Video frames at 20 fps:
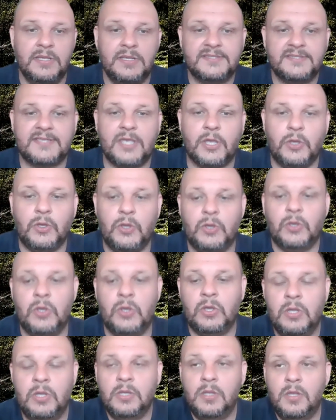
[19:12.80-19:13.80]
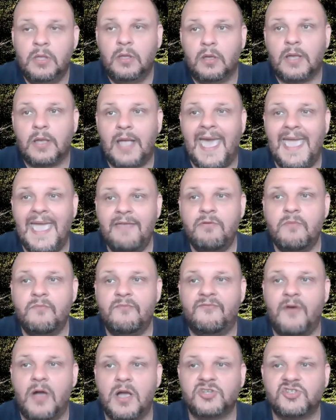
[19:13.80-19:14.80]
So, Chiron
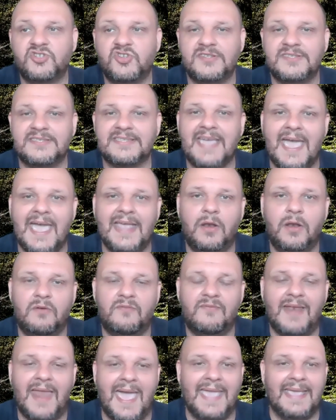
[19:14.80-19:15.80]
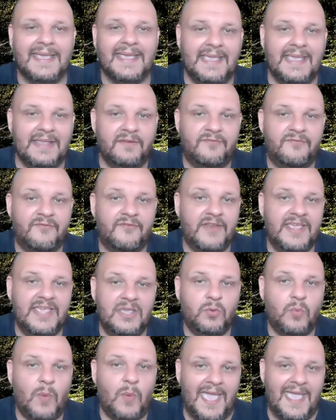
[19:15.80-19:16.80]
functions kind of like in
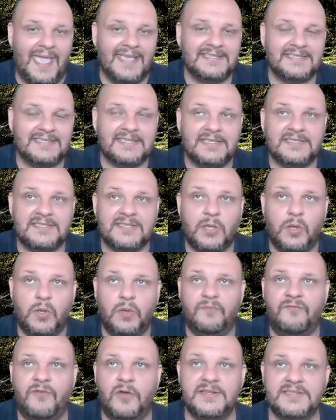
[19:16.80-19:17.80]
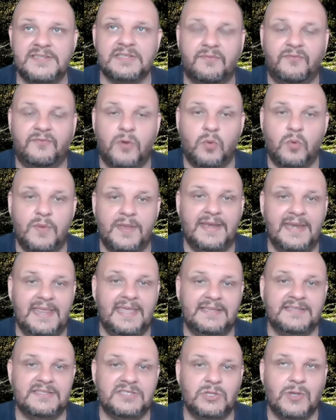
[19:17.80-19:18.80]
three ways. So, first of all, we
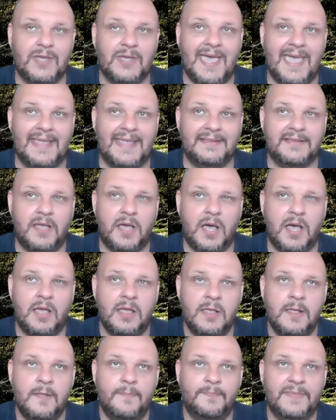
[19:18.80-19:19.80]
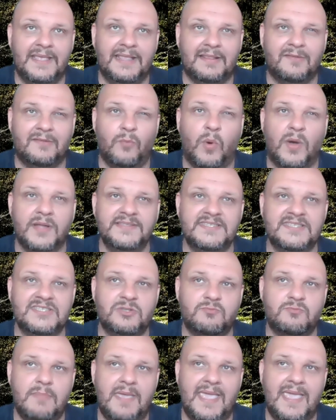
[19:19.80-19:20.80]
need to kind of, it wants
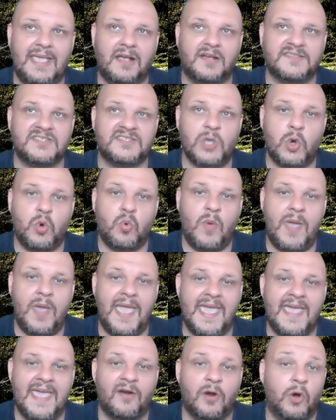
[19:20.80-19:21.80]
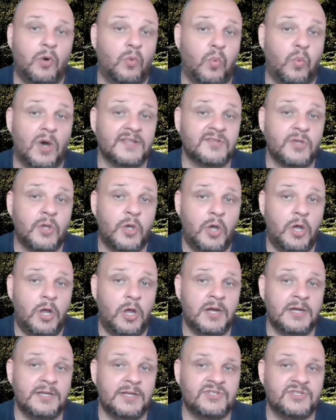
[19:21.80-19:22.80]
to make us aware of what
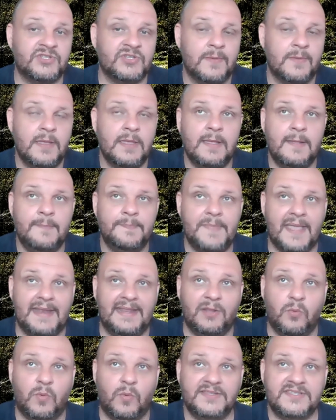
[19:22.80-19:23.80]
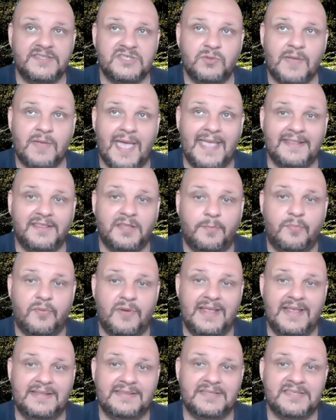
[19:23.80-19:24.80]
hurts and it wants to kind of
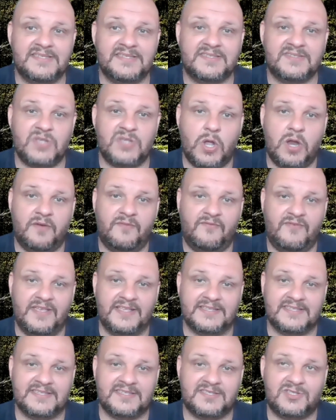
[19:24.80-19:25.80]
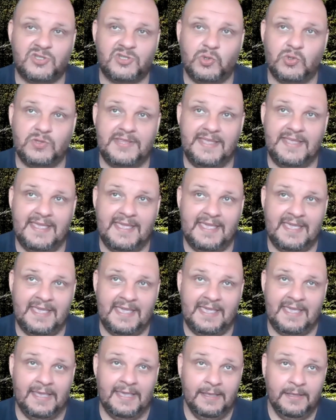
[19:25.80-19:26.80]
bring the surface to
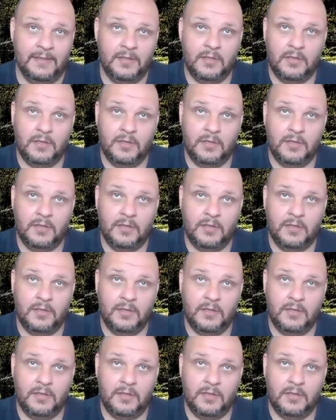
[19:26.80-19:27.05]
the